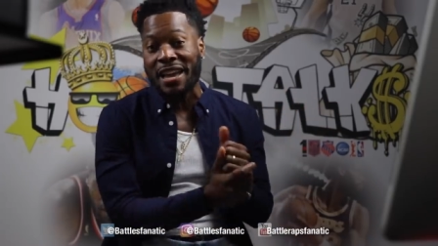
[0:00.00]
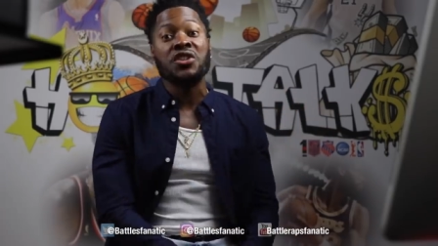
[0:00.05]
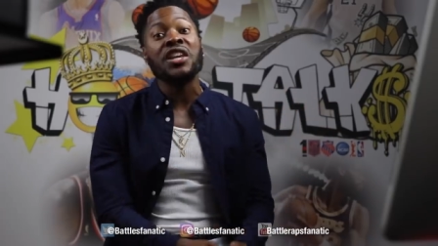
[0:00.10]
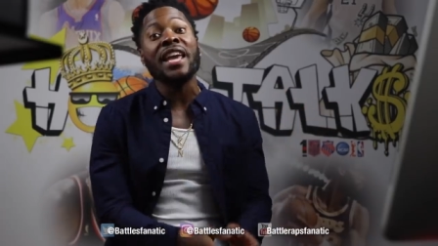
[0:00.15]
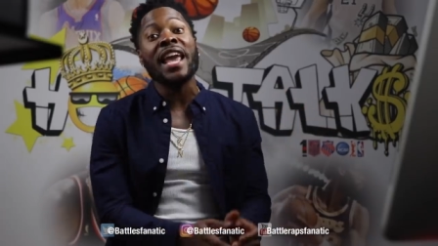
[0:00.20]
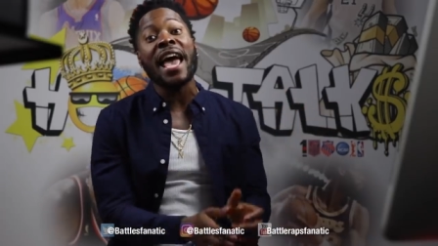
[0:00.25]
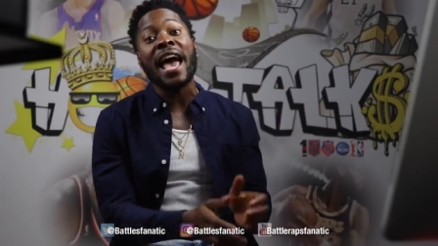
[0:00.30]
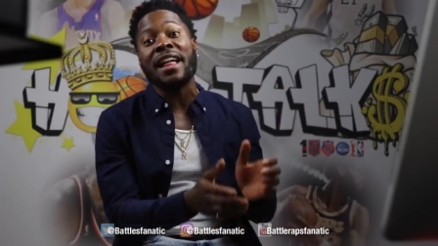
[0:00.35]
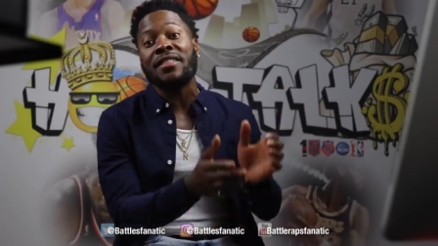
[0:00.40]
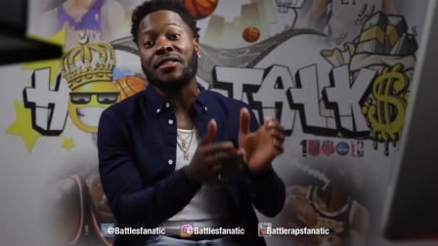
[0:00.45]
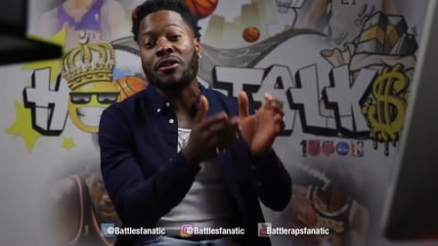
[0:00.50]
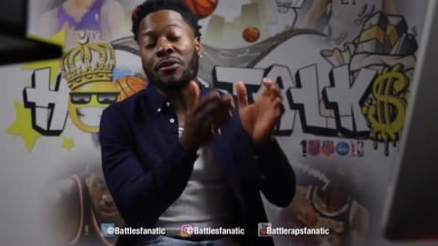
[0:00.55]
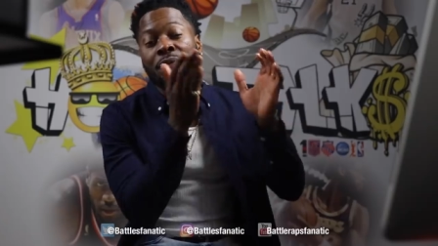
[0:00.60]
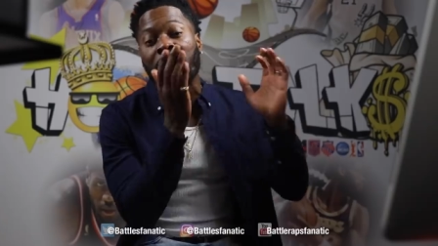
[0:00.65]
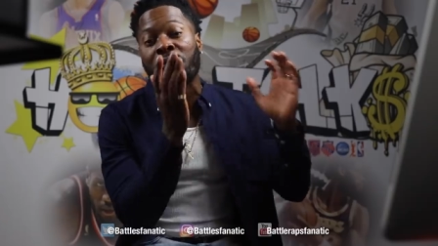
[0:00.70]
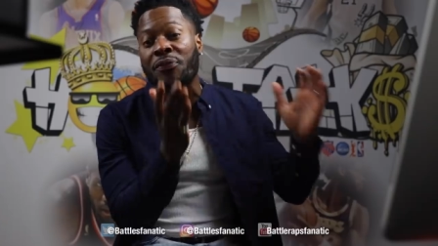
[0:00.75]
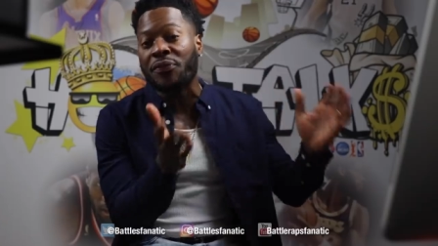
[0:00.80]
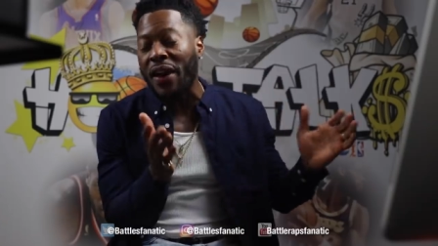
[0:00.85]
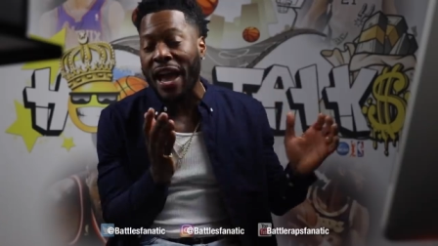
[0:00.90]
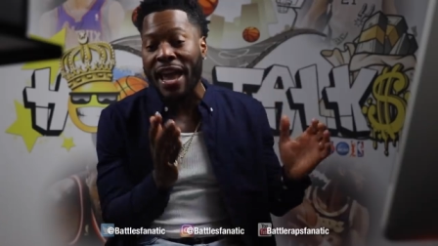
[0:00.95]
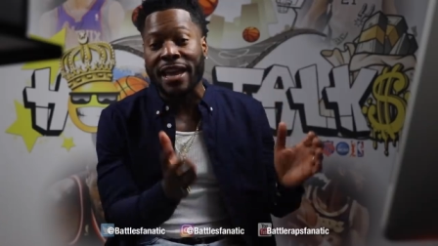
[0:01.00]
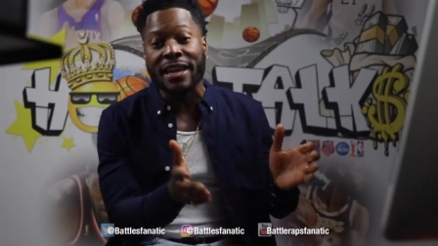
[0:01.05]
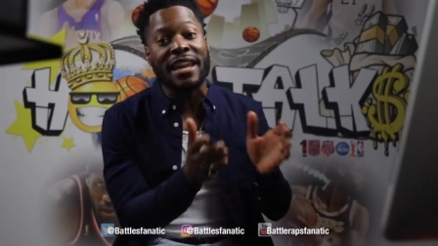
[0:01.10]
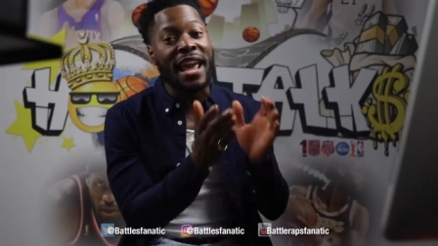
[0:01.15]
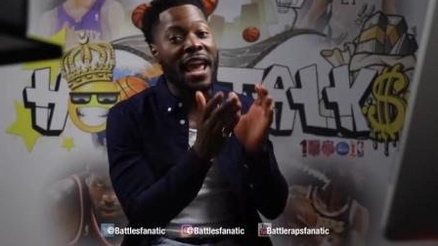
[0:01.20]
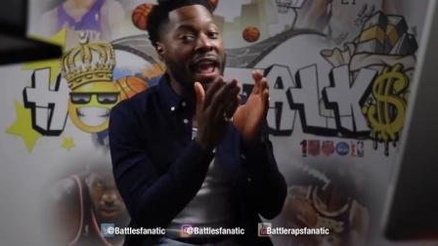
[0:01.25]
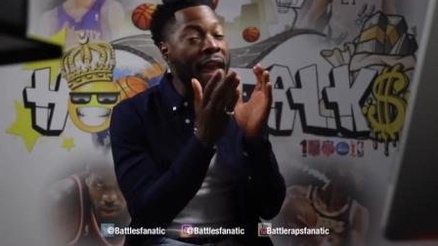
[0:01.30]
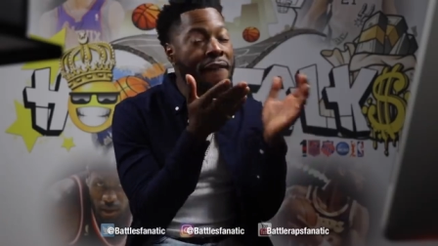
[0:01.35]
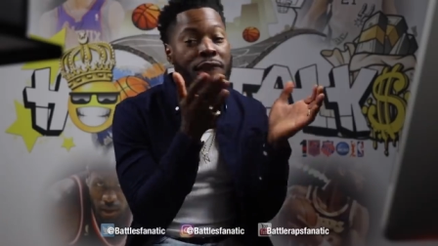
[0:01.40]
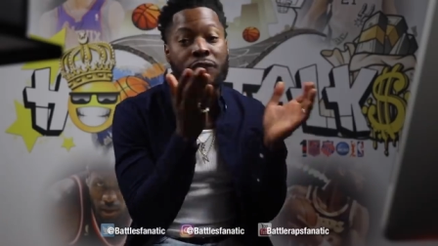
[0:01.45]
She had to fight
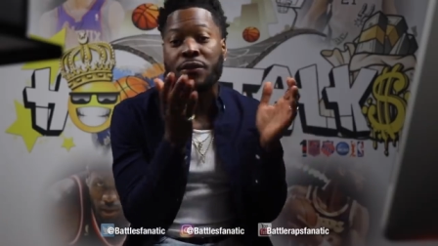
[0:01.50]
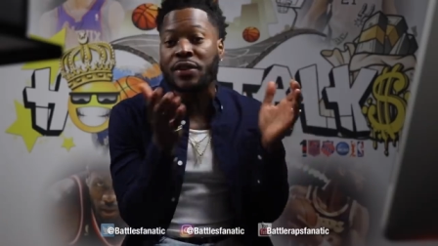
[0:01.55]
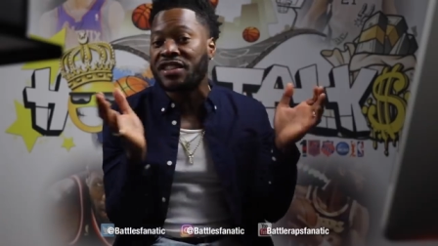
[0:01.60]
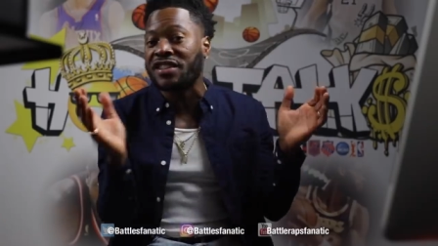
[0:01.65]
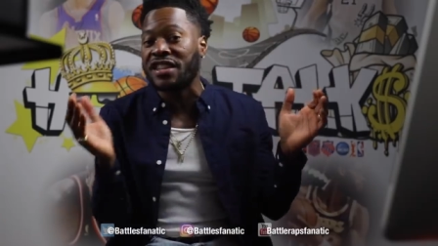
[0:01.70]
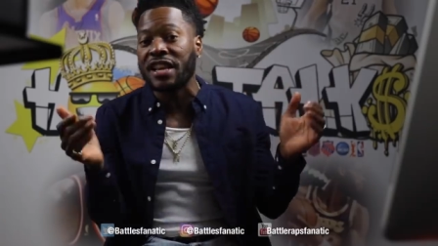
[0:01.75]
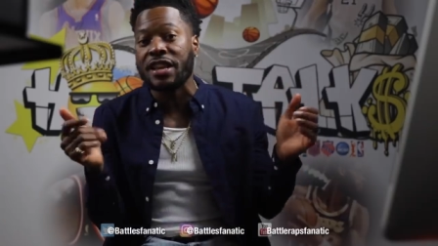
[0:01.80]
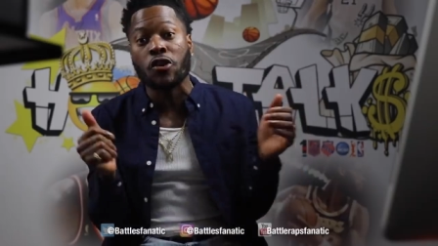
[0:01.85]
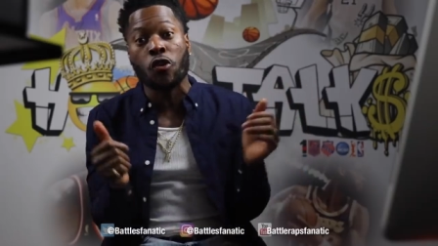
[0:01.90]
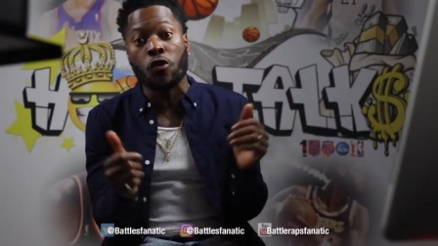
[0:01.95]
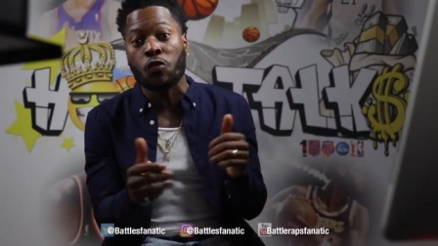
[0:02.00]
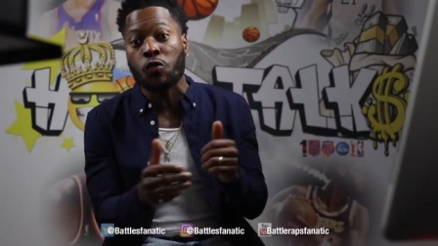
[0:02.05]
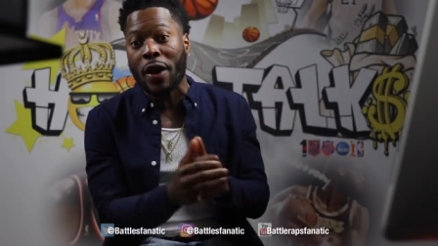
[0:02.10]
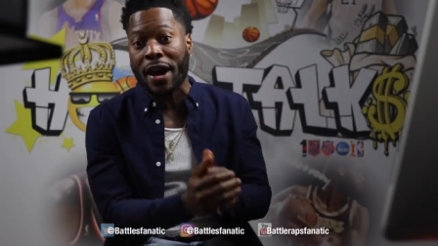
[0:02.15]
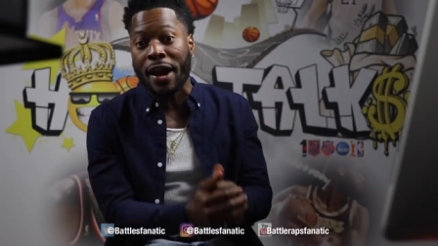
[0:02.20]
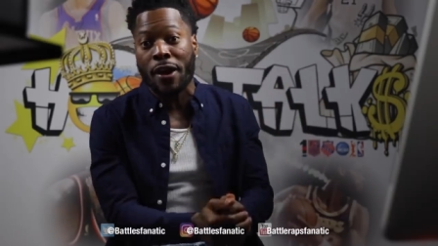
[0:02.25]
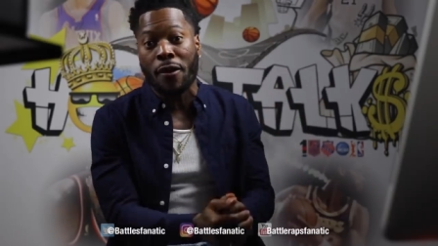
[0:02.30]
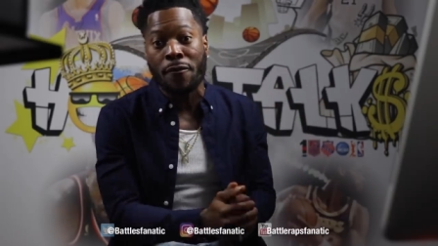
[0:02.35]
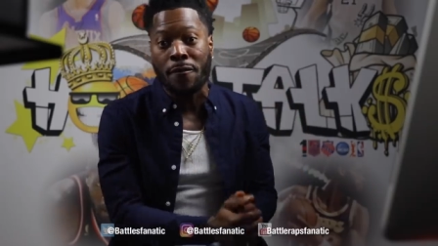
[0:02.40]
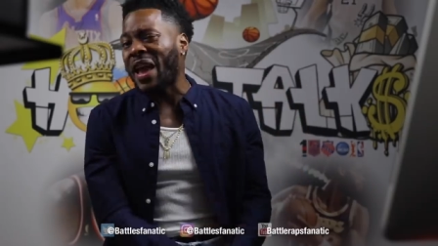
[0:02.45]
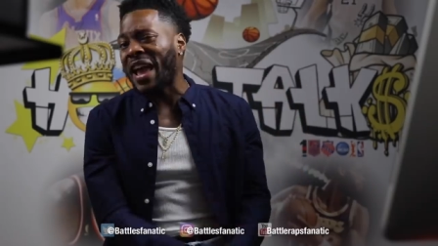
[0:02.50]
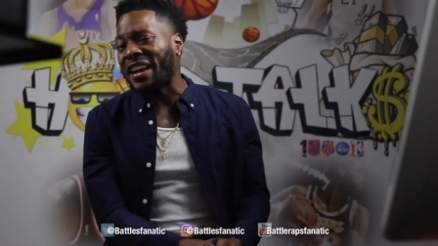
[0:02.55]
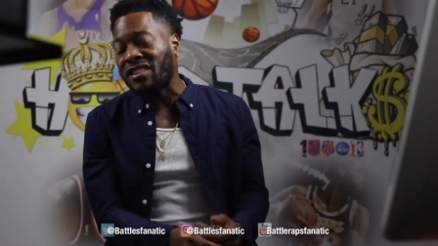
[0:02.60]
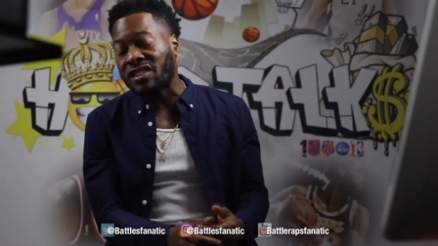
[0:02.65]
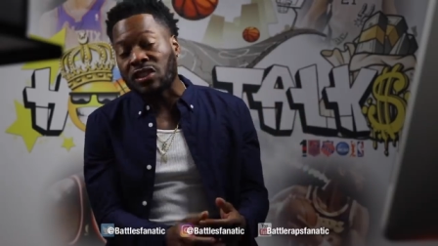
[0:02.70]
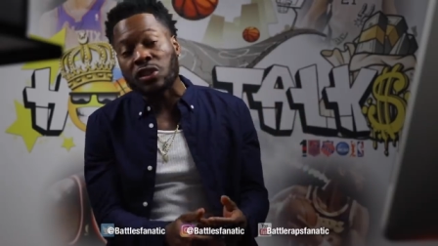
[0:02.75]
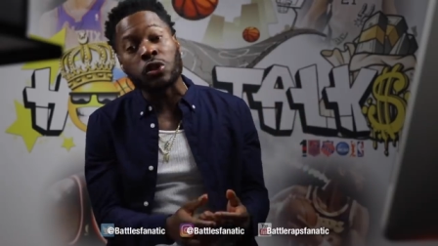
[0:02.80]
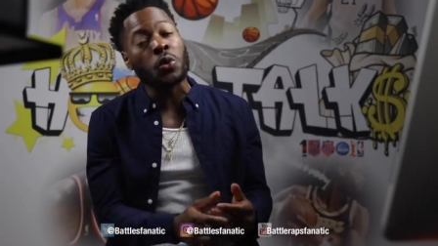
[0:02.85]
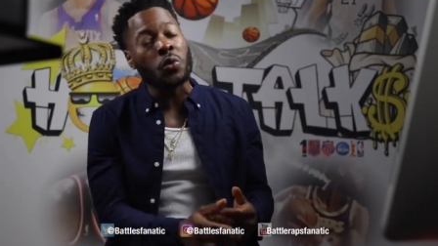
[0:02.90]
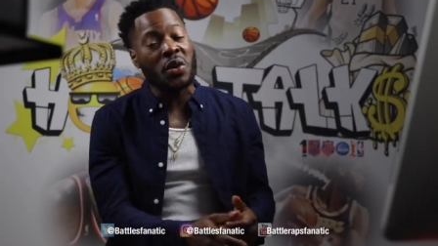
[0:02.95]
every single round,
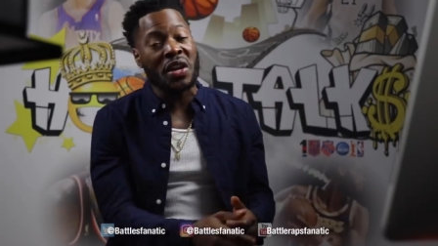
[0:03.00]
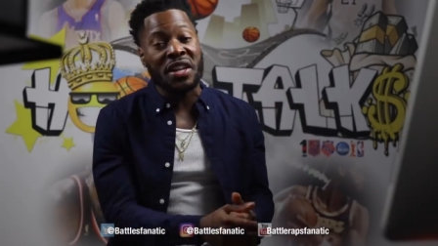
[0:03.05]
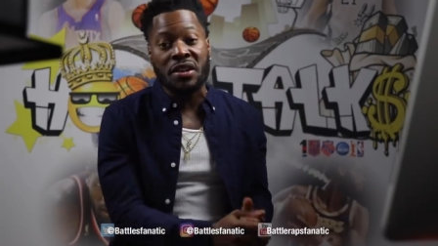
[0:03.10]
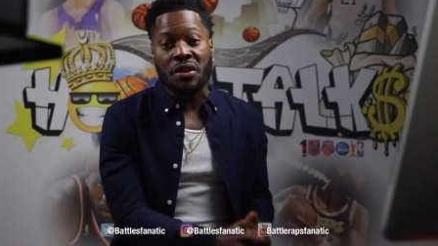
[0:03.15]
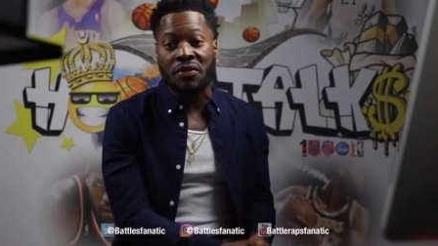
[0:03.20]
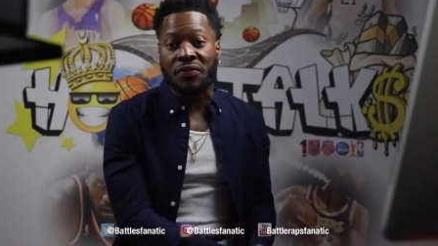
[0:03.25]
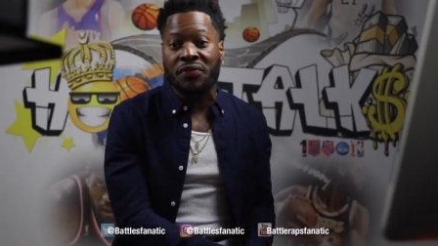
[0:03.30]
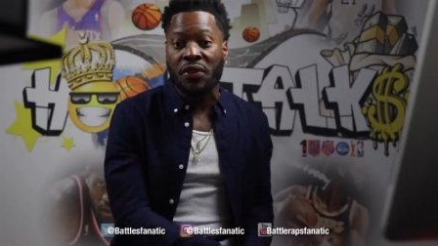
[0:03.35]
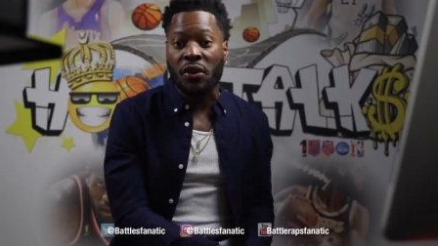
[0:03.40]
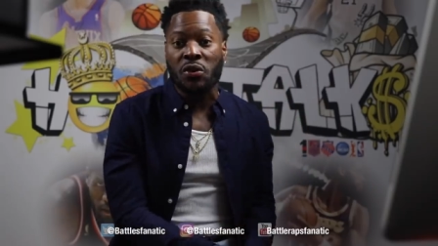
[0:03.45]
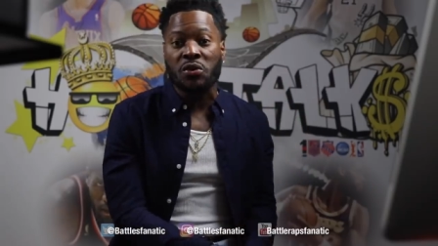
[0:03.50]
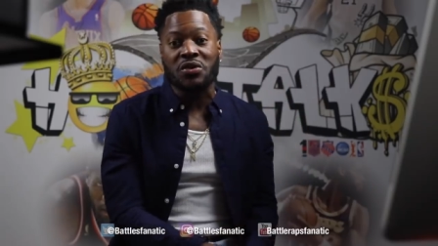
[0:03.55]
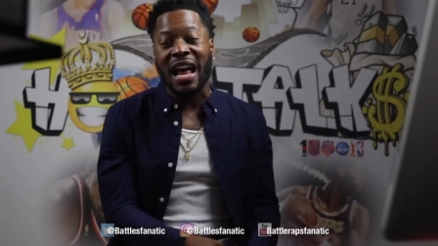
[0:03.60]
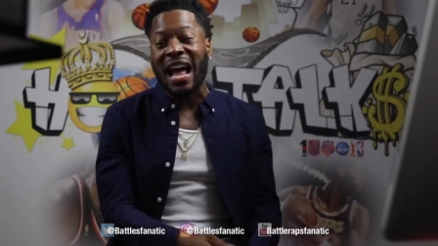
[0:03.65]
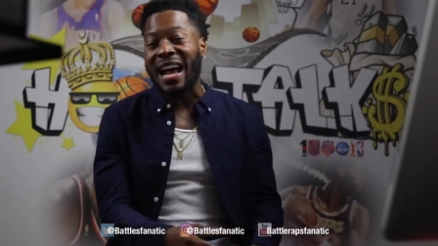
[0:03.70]
excluding the first.